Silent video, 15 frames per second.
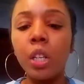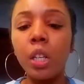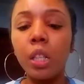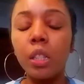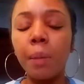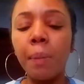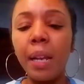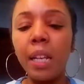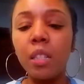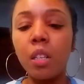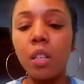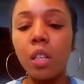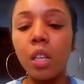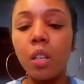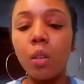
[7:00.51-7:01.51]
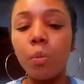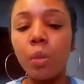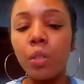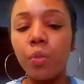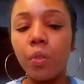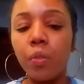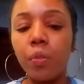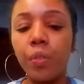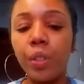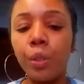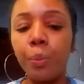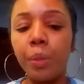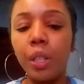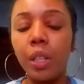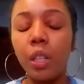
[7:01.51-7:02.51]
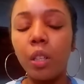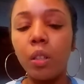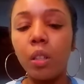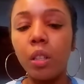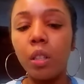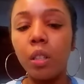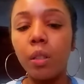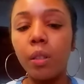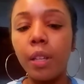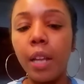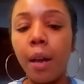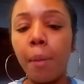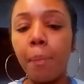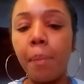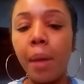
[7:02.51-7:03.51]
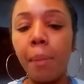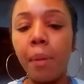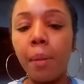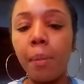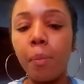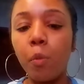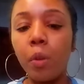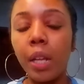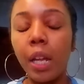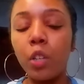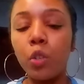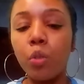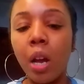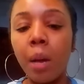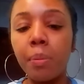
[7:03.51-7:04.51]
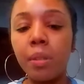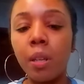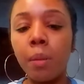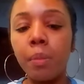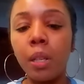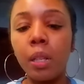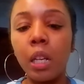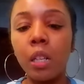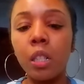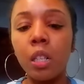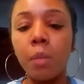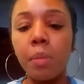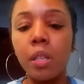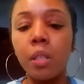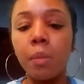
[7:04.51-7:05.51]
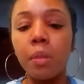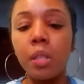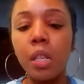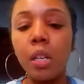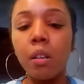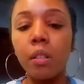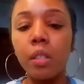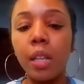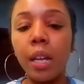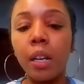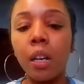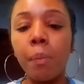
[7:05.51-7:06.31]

maybe when they drop something, there's gonna be some secrets that come out about a person. Maybe an Aries, and it's like